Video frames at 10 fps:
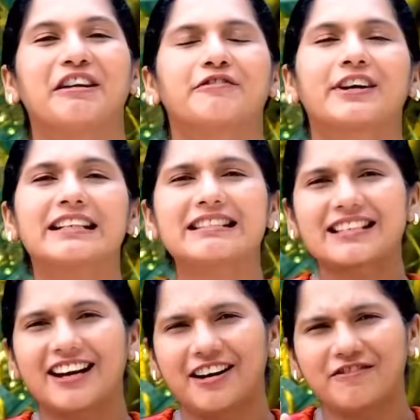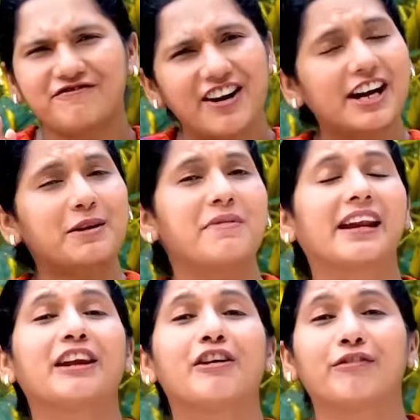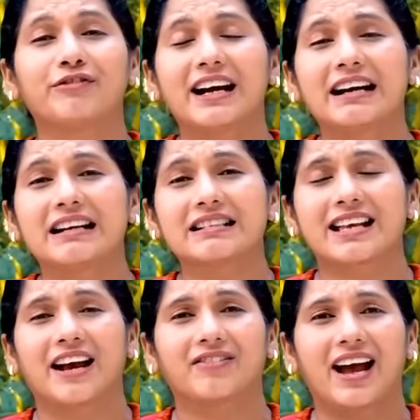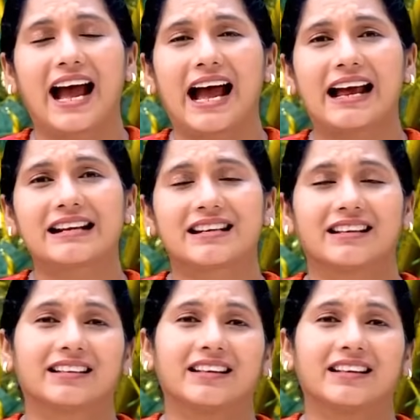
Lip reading: Friends, very many of us have had